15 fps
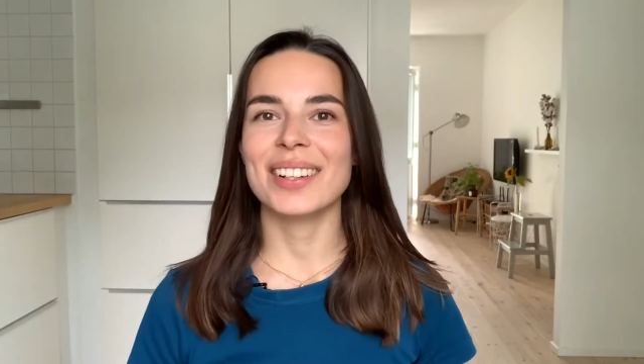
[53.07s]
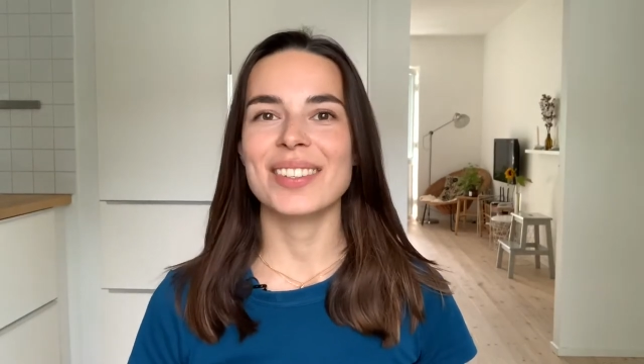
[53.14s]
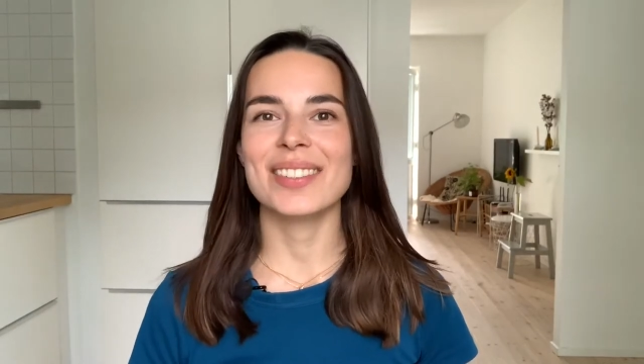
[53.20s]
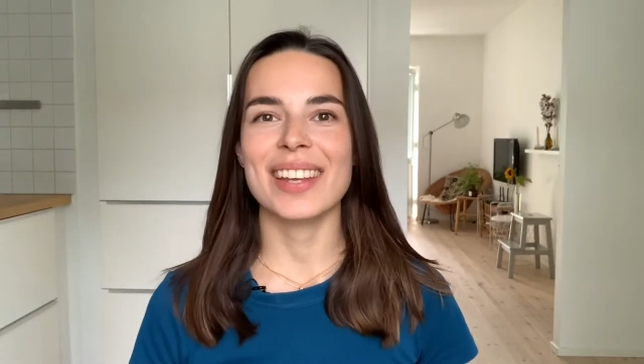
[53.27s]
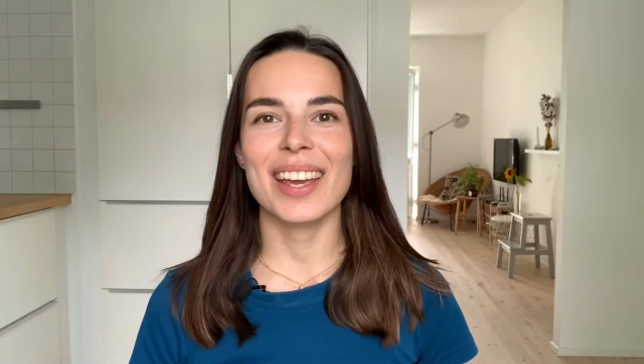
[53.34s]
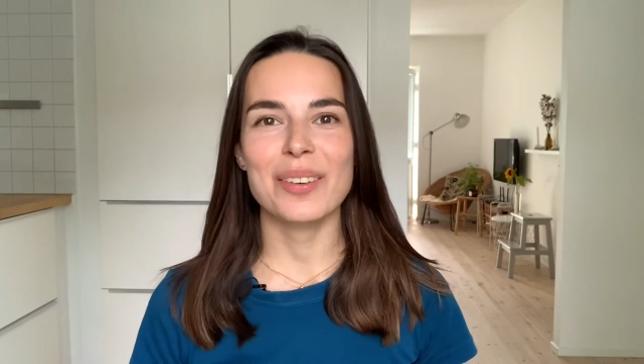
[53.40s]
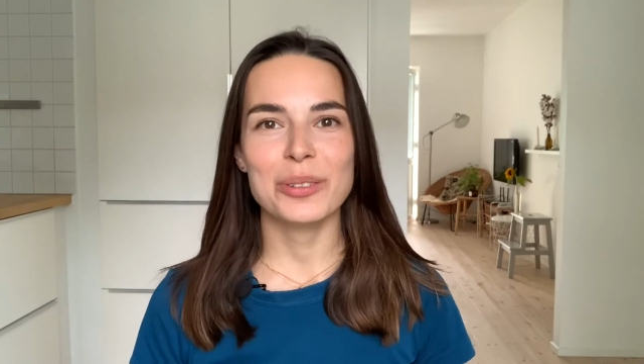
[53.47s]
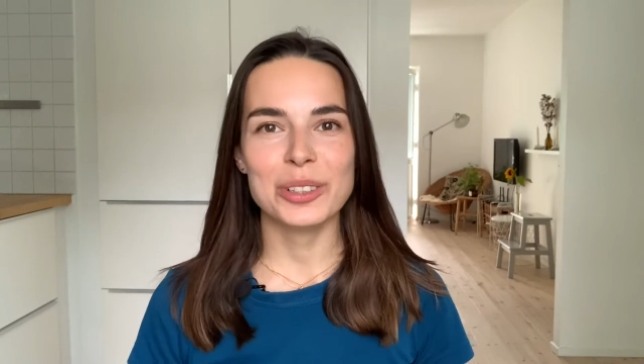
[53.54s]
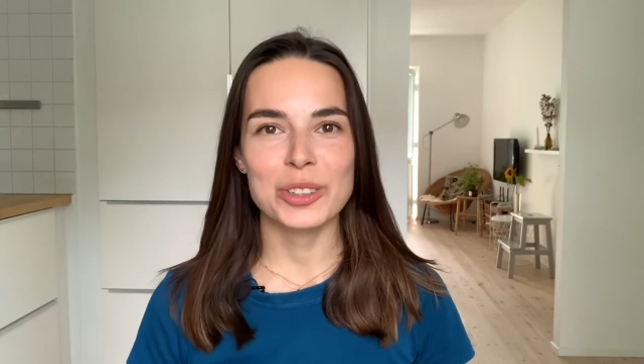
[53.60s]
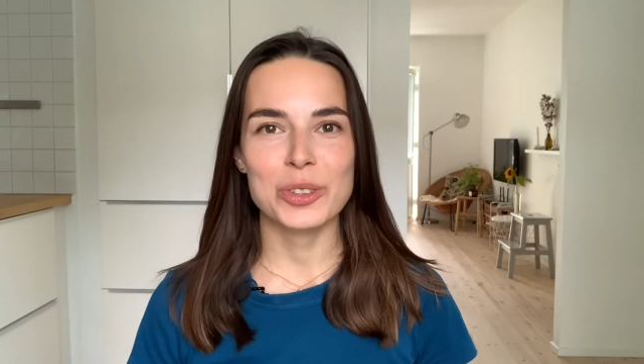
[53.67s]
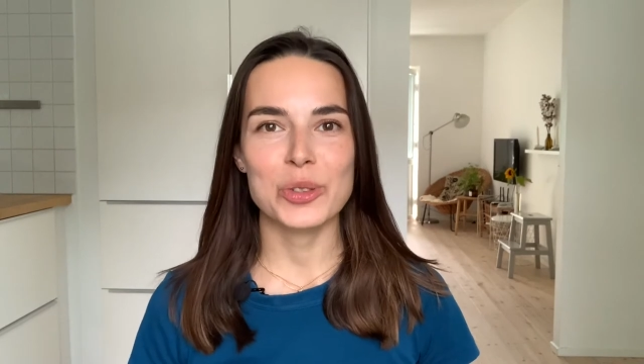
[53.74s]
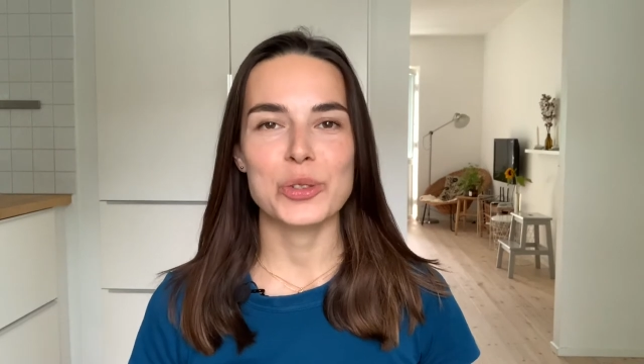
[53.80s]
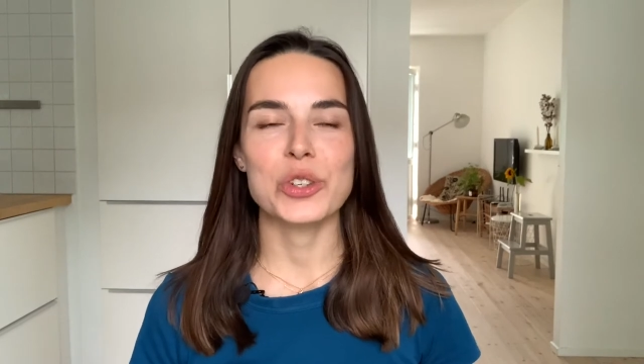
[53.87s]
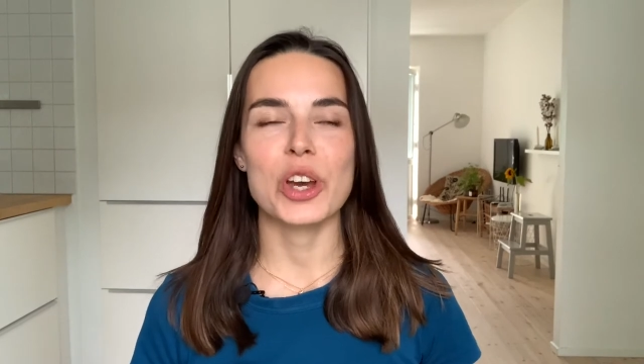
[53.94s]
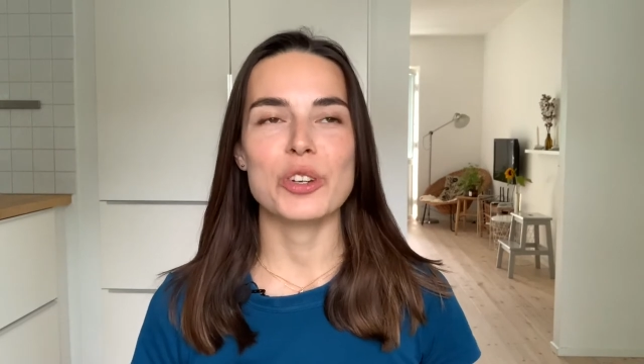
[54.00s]
Today I wanted
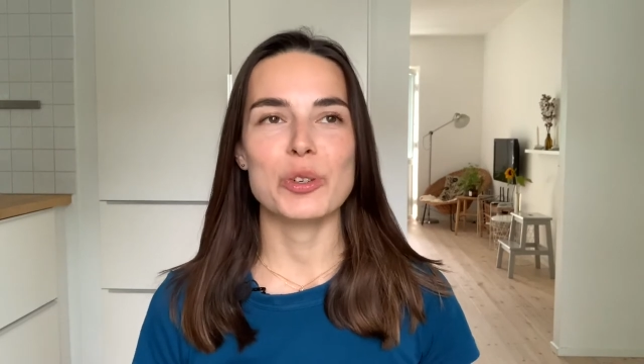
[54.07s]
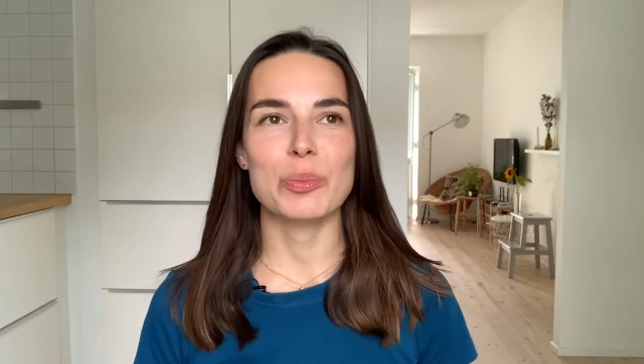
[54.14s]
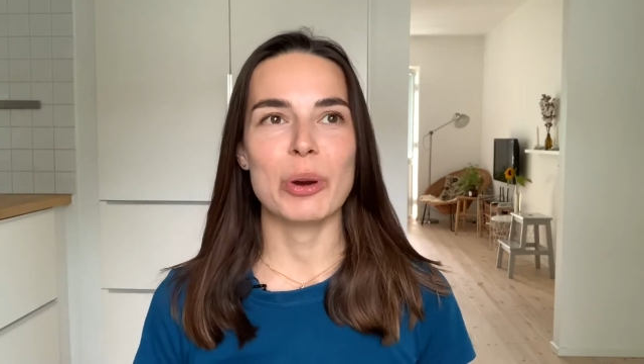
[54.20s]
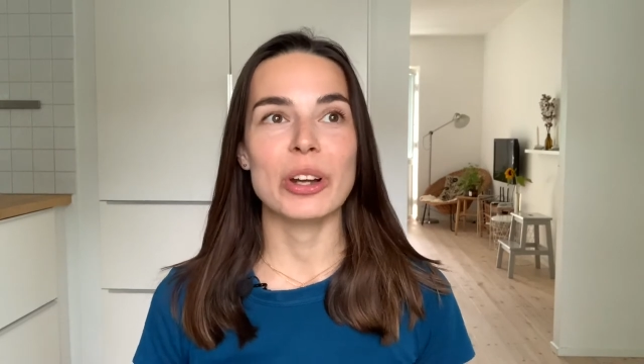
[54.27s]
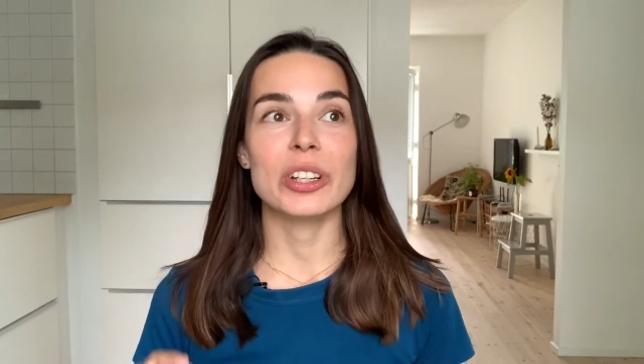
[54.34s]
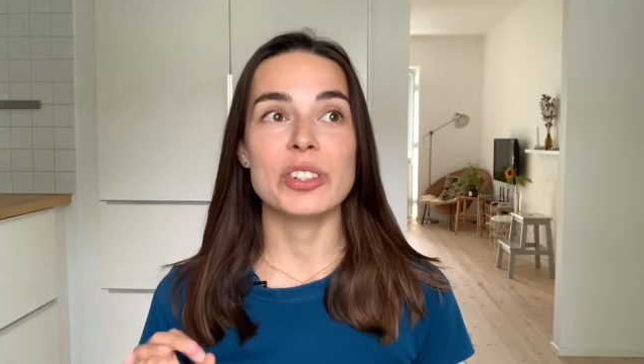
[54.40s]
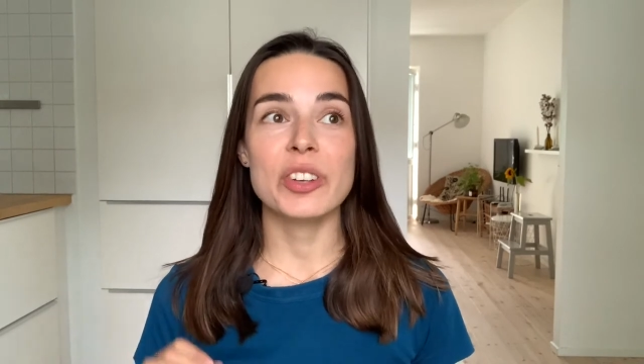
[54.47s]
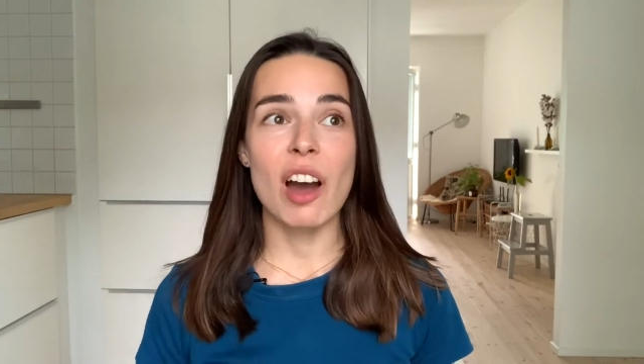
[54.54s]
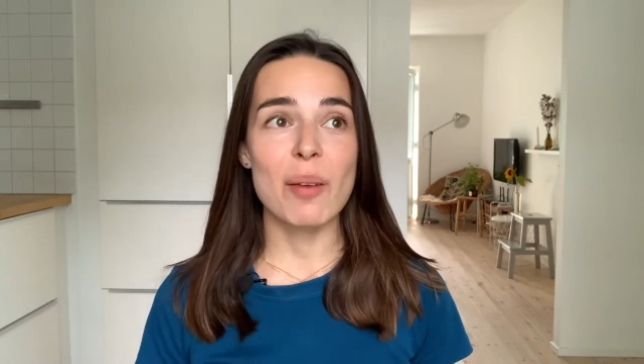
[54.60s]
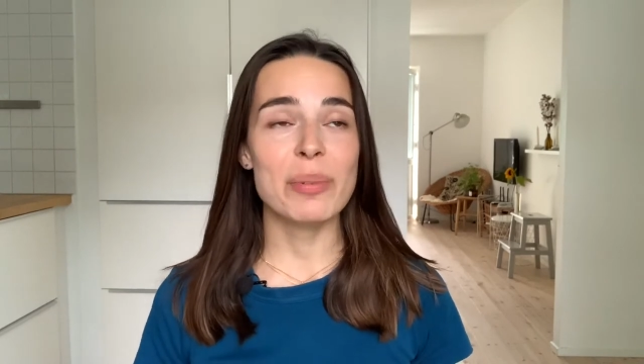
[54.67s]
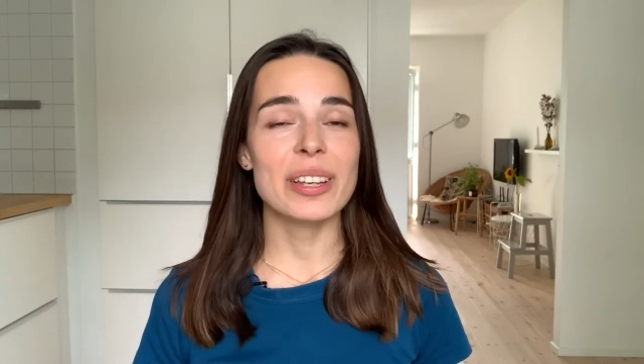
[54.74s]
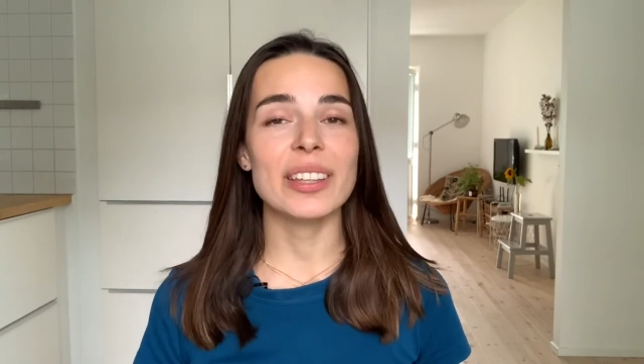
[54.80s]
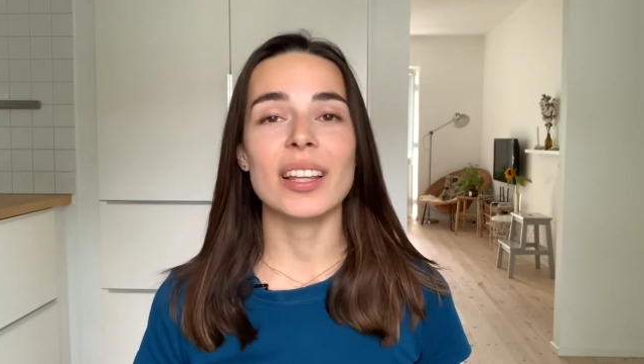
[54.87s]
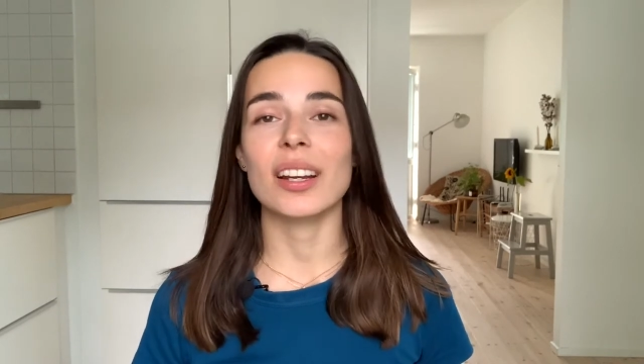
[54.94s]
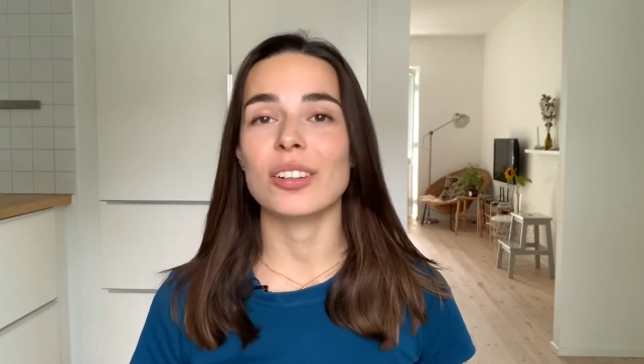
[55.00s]
to touch upon a
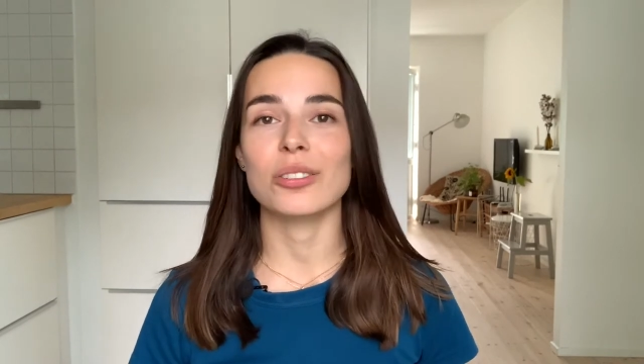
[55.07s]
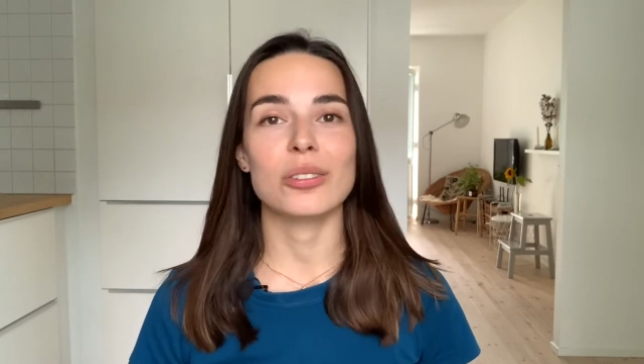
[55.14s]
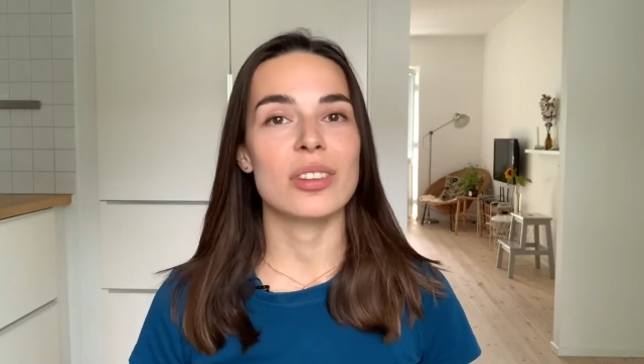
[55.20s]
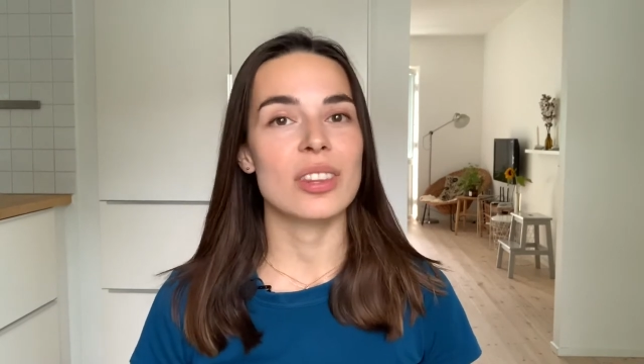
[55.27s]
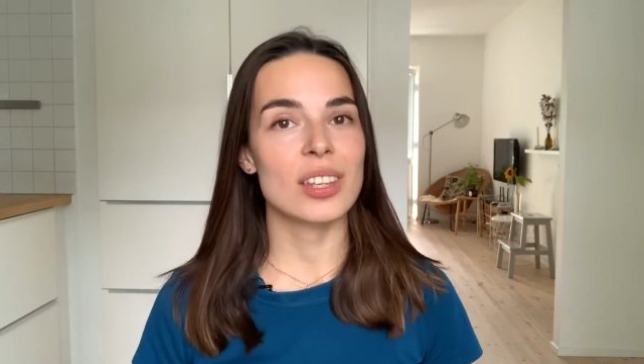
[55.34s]
topic that I don't